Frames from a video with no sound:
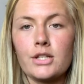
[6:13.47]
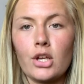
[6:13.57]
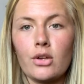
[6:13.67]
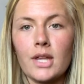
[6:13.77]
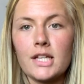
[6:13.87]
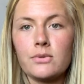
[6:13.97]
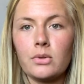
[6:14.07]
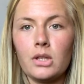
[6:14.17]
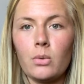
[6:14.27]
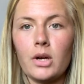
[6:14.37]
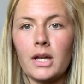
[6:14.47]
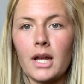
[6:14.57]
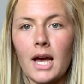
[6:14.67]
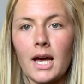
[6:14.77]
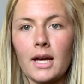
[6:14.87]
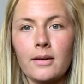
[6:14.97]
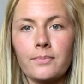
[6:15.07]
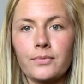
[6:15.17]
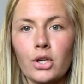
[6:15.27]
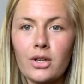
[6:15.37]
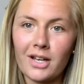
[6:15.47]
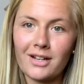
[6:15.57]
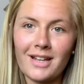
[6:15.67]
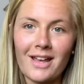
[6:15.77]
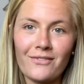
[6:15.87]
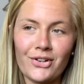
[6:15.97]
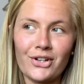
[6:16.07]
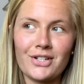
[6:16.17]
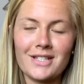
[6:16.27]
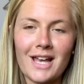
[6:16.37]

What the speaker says: So that's really what I got out of that verse.